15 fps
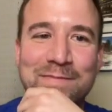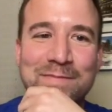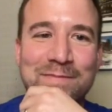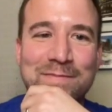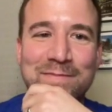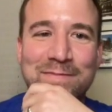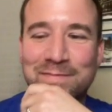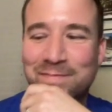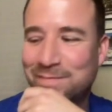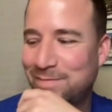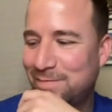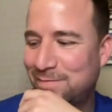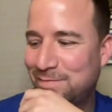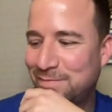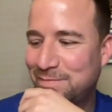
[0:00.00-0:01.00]

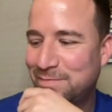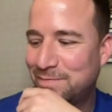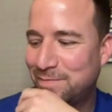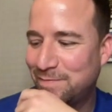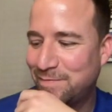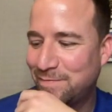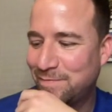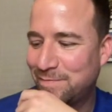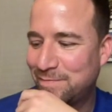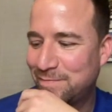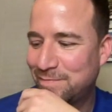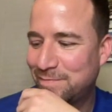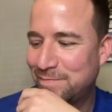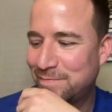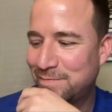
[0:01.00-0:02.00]

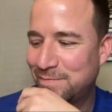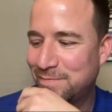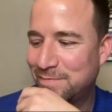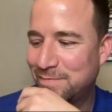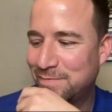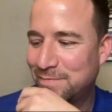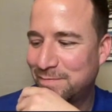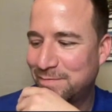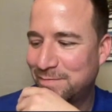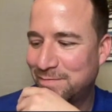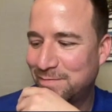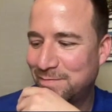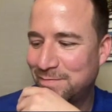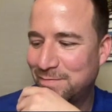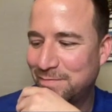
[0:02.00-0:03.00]

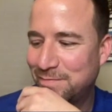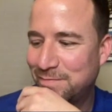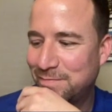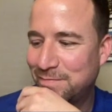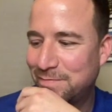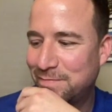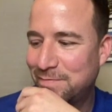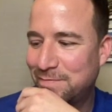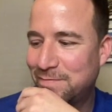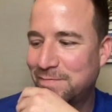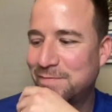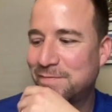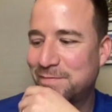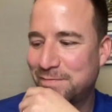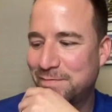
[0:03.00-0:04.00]

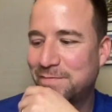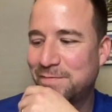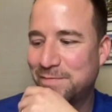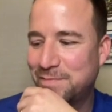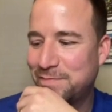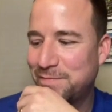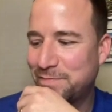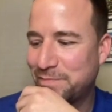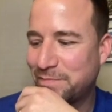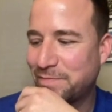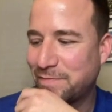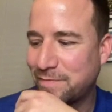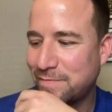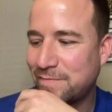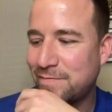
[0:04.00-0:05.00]

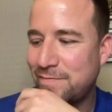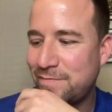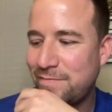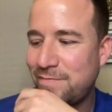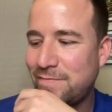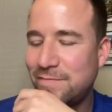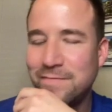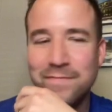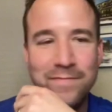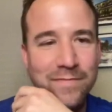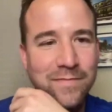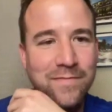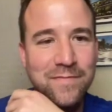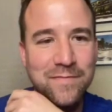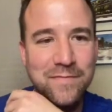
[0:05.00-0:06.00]

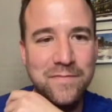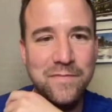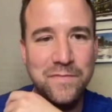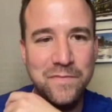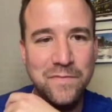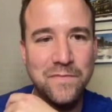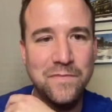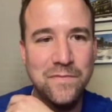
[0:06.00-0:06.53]
No words are spoken by the person on screen.